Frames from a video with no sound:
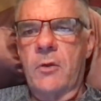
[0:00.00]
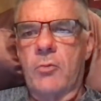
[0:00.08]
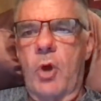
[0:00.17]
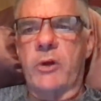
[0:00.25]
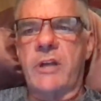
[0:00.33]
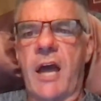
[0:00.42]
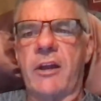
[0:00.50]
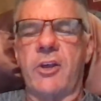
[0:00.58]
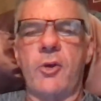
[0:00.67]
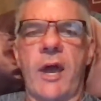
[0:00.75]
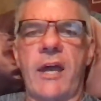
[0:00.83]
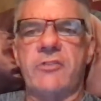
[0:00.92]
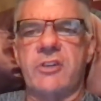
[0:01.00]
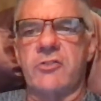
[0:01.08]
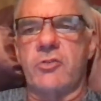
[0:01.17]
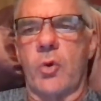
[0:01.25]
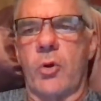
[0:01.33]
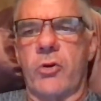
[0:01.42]
Rowan Donahue has
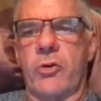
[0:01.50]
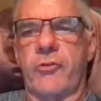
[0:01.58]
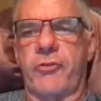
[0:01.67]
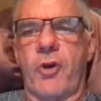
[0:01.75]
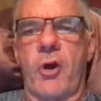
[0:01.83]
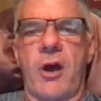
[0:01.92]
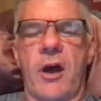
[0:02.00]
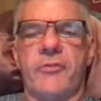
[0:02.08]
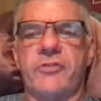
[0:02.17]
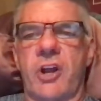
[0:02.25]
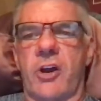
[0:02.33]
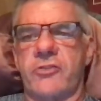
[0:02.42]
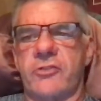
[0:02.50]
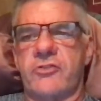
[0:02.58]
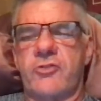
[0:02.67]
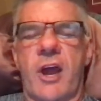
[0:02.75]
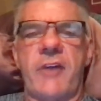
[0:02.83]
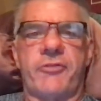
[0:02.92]
his order of Stars and
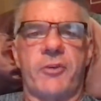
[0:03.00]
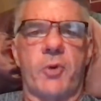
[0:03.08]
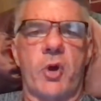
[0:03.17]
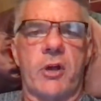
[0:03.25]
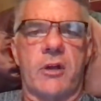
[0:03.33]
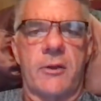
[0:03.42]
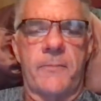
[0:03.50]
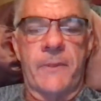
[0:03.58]
Stripes, the book.